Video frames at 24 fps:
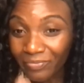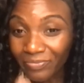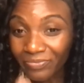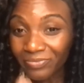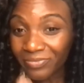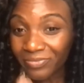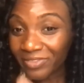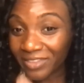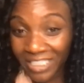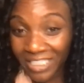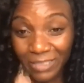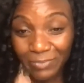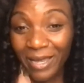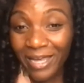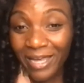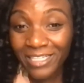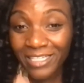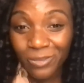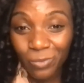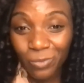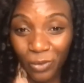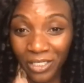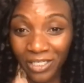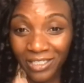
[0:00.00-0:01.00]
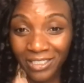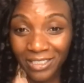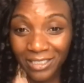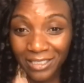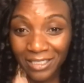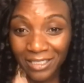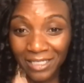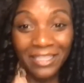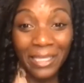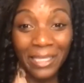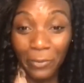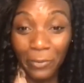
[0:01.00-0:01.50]
this past week,
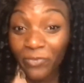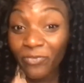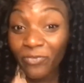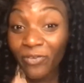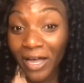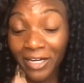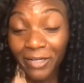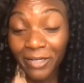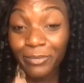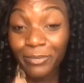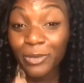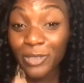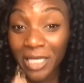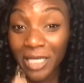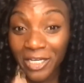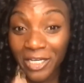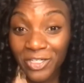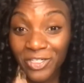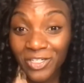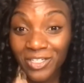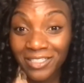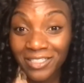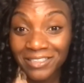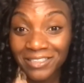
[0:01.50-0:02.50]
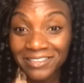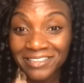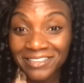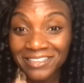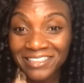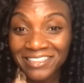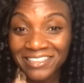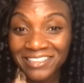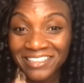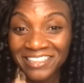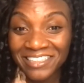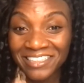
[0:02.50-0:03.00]
they would find a mutation.
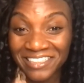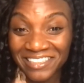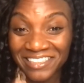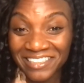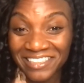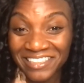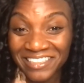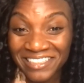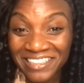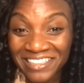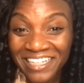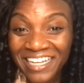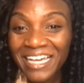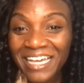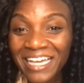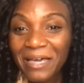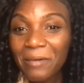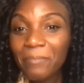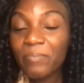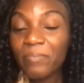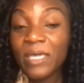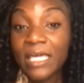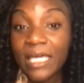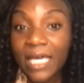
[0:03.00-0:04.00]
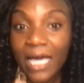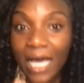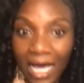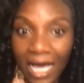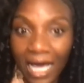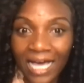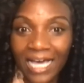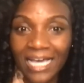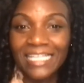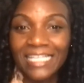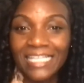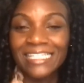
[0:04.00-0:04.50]

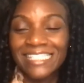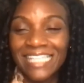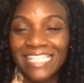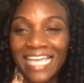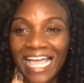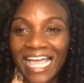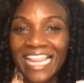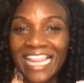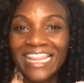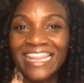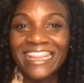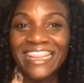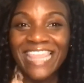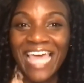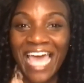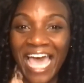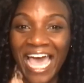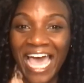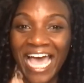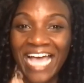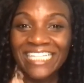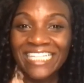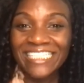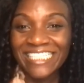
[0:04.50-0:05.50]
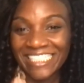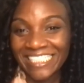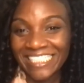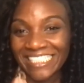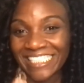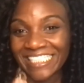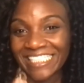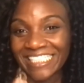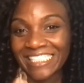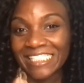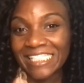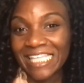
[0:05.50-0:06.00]
Because that
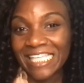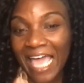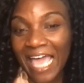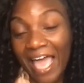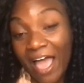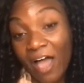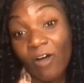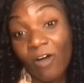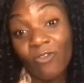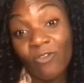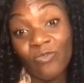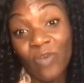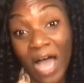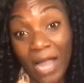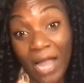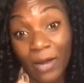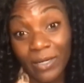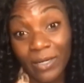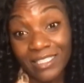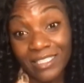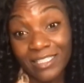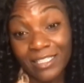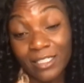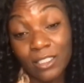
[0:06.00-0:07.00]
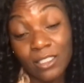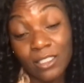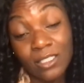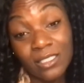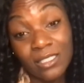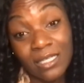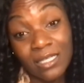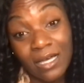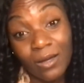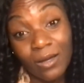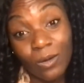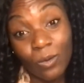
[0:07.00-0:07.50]
is how viruses
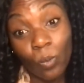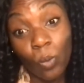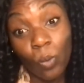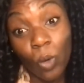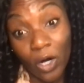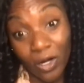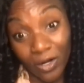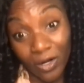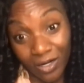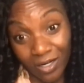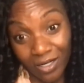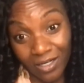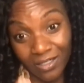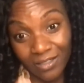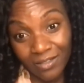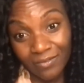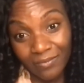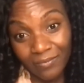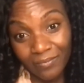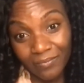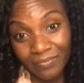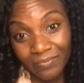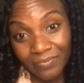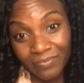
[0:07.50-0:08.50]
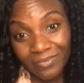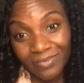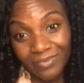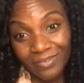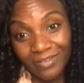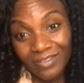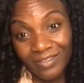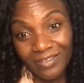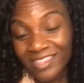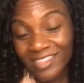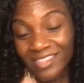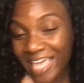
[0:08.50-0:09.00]
work.
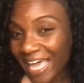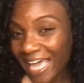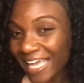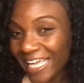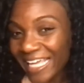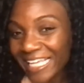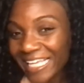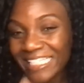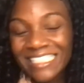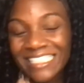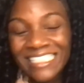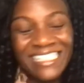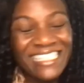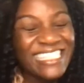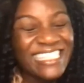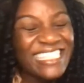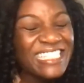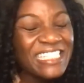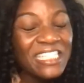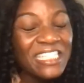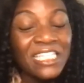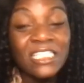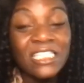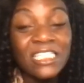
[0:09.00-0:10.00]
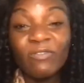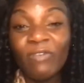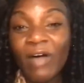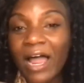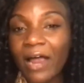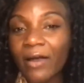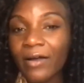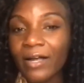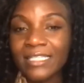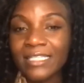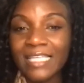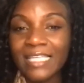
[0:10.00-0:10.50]
This
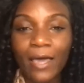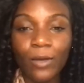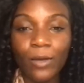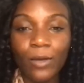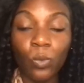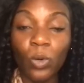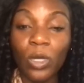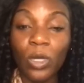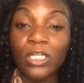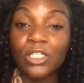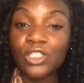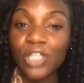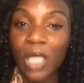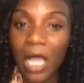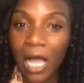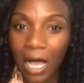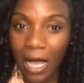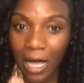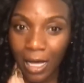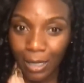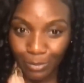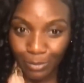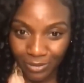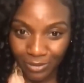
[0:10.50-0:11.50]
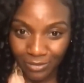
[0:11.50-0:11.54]
virus had one job.